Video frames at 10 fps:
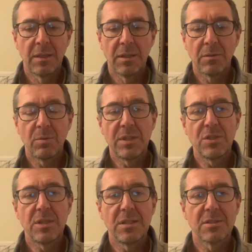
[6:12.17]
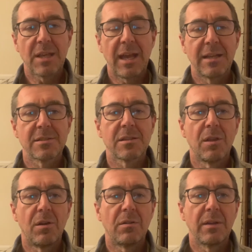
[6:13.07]
which is as
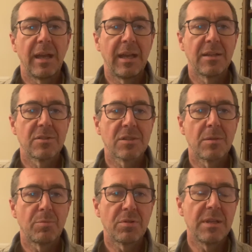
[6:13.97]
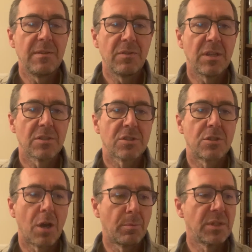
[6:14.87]
long as the previous
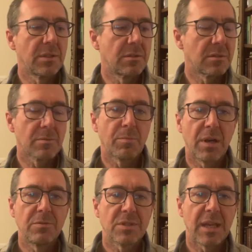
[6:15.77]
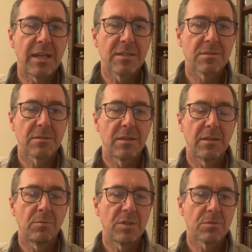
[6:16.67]
dominant process,
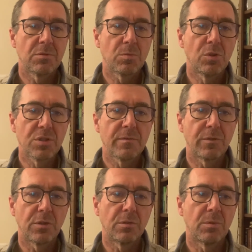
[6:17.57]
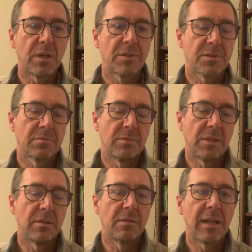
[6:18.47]
which was waterfall, was.
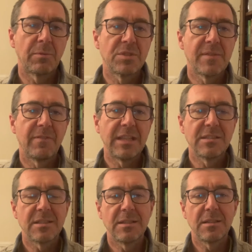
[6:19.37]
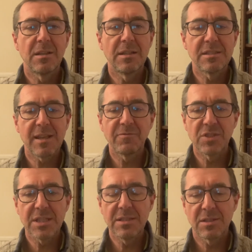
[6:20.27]
That was invented in the early
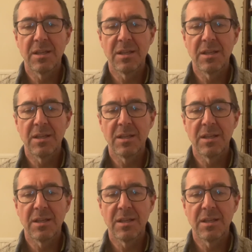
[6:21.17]
70s.